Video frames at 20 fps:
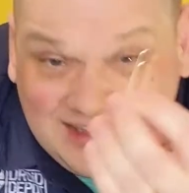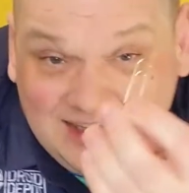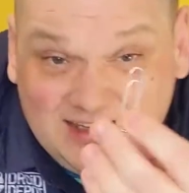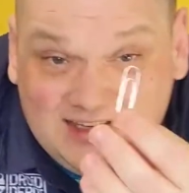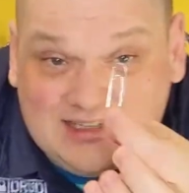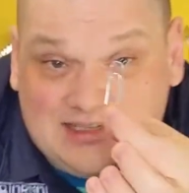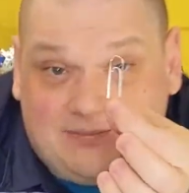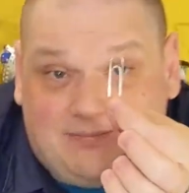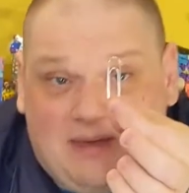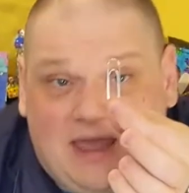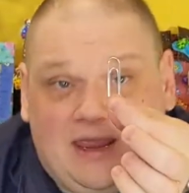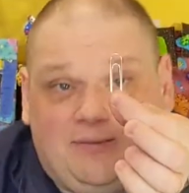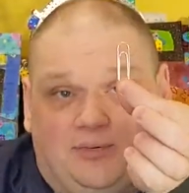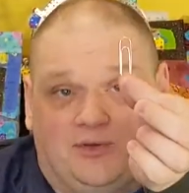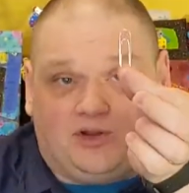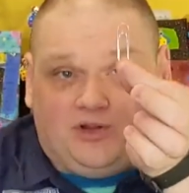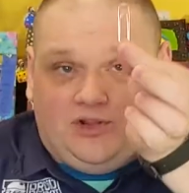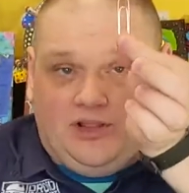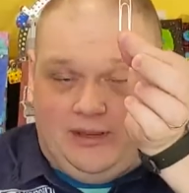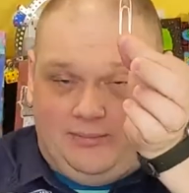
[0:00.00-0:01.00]
is a paper
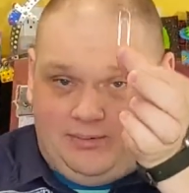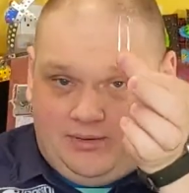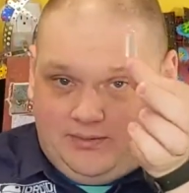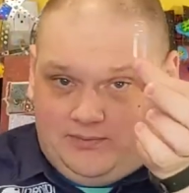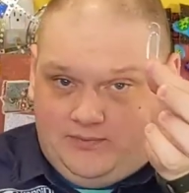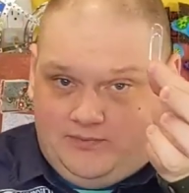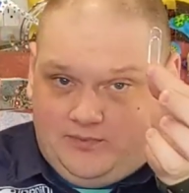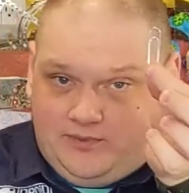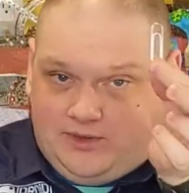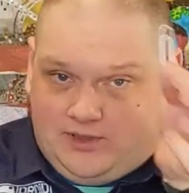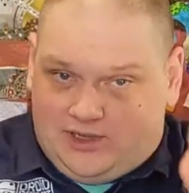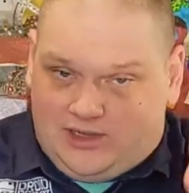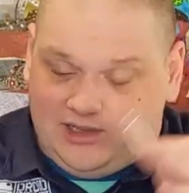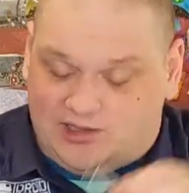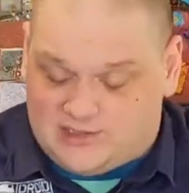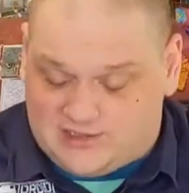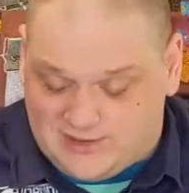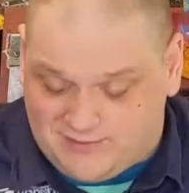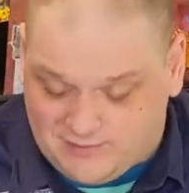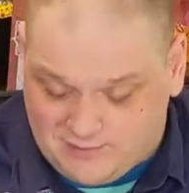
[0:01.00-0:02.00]
clip. I
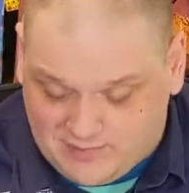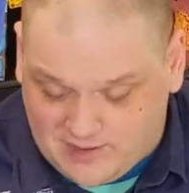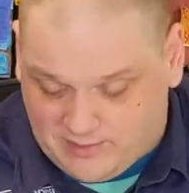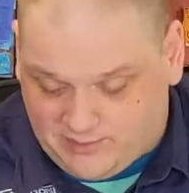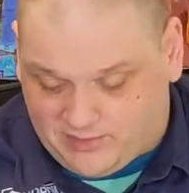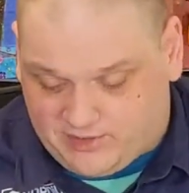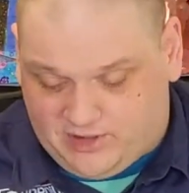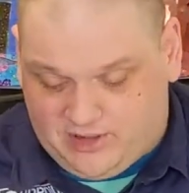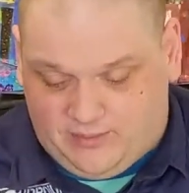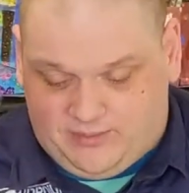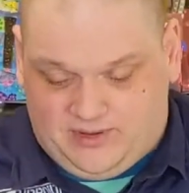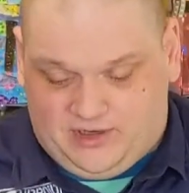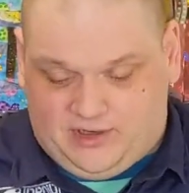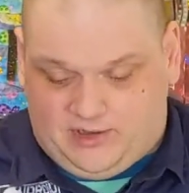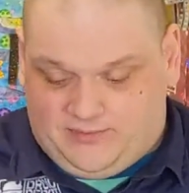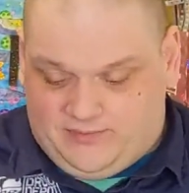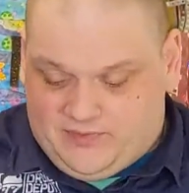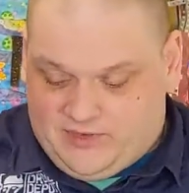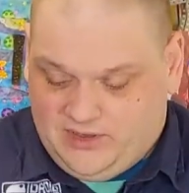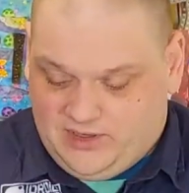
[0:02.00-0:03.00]
also have a paper clip here.
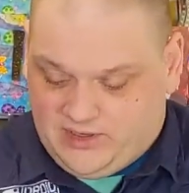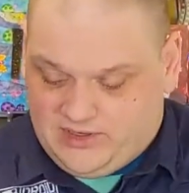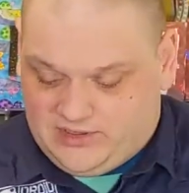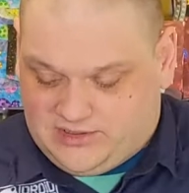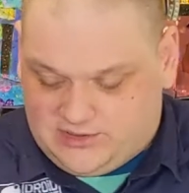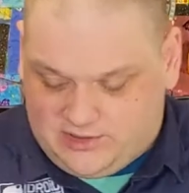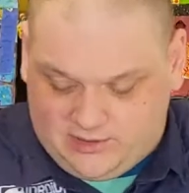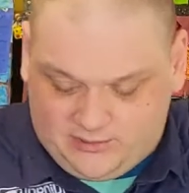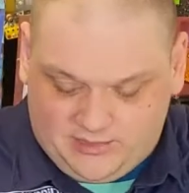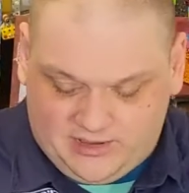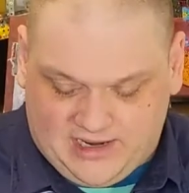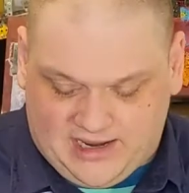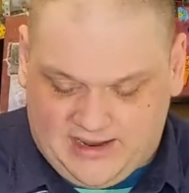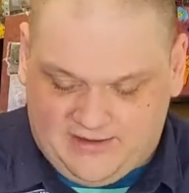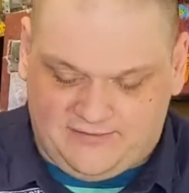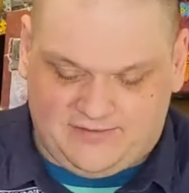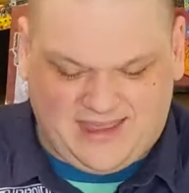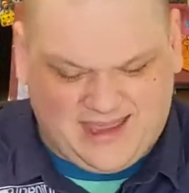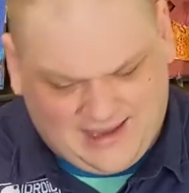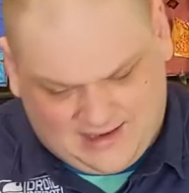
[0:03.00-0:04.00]
So I'm going to
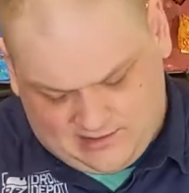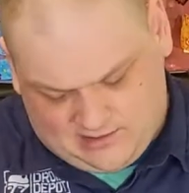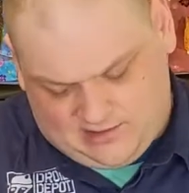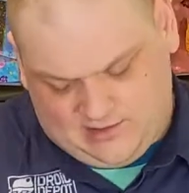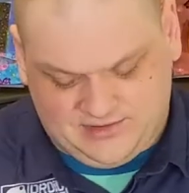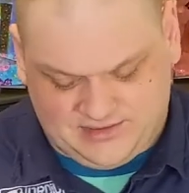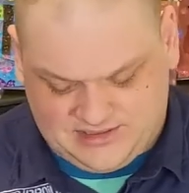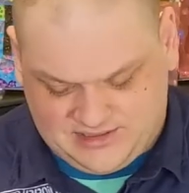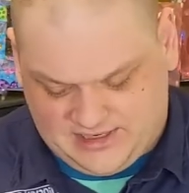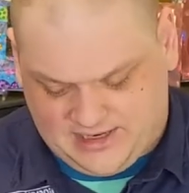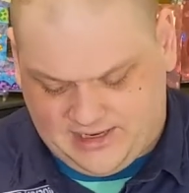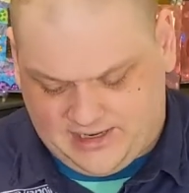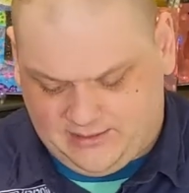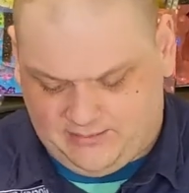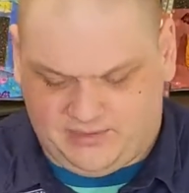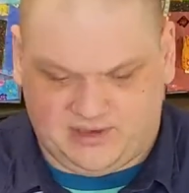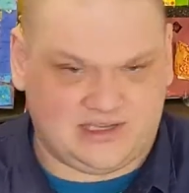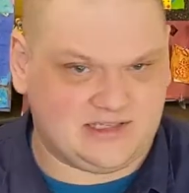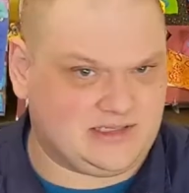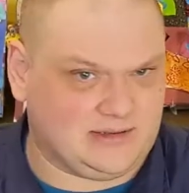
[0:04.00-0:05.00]
have that on the side
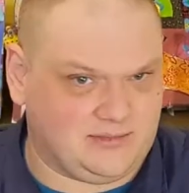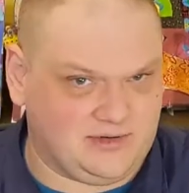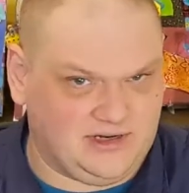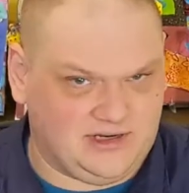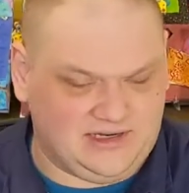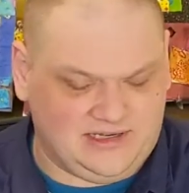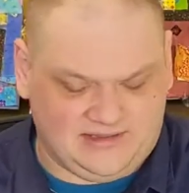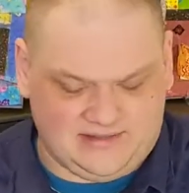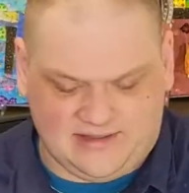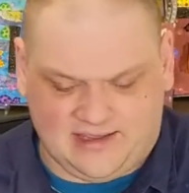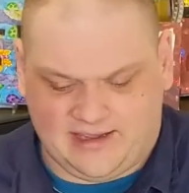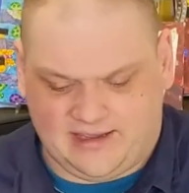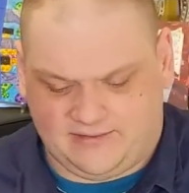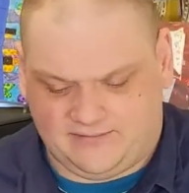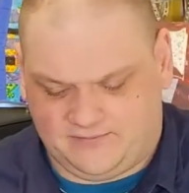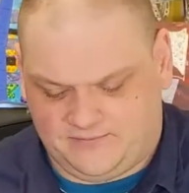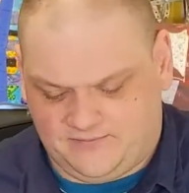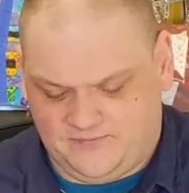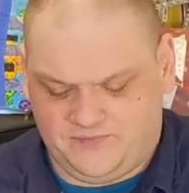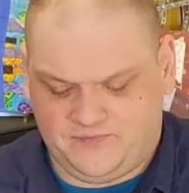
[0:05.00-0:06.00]
because I'm going to need that.
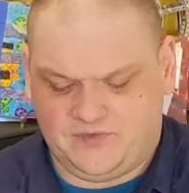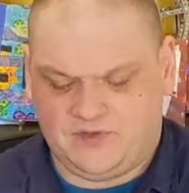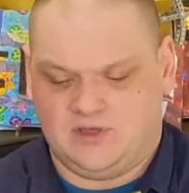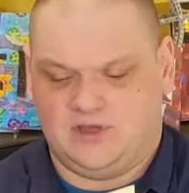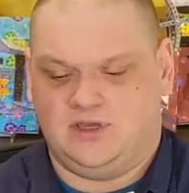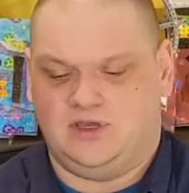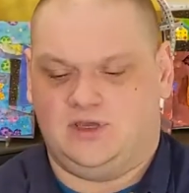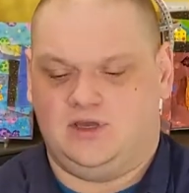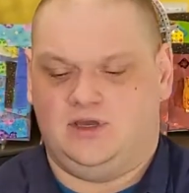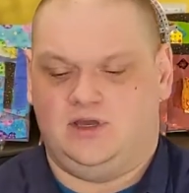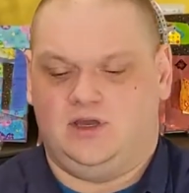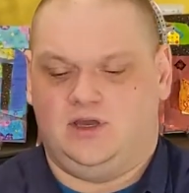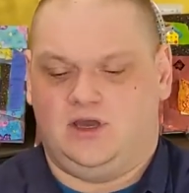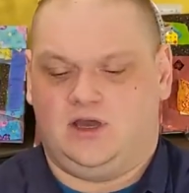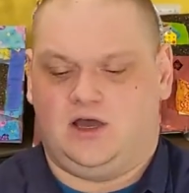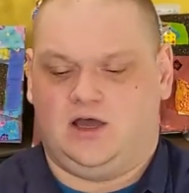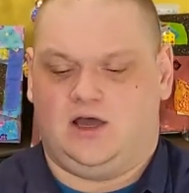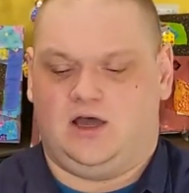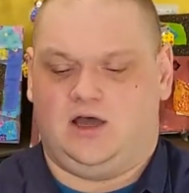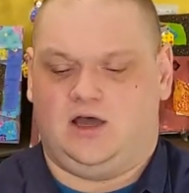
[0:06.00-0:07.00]

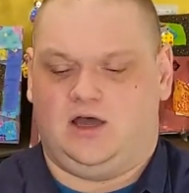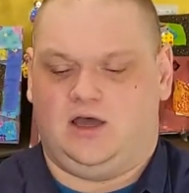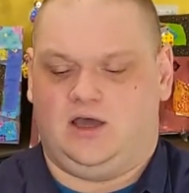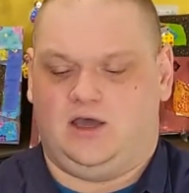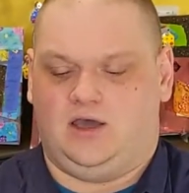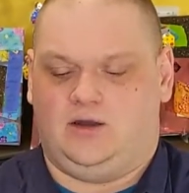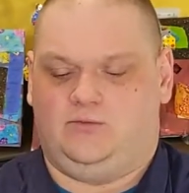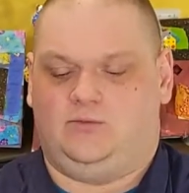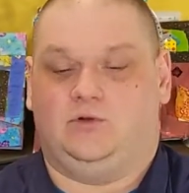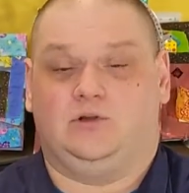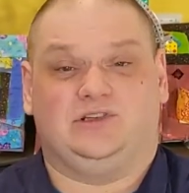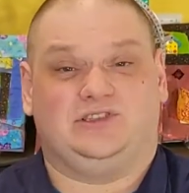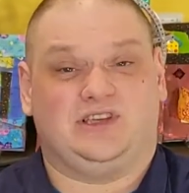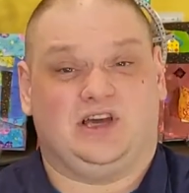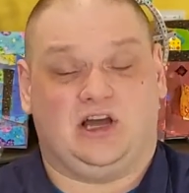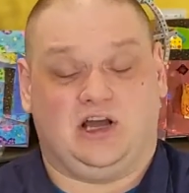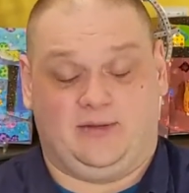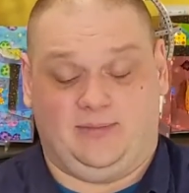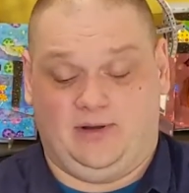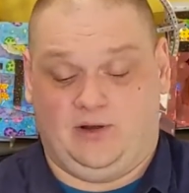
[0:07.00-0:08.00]
And we'll
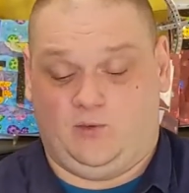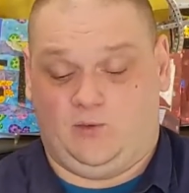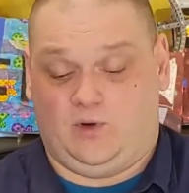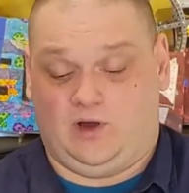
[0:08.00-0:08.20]
talk about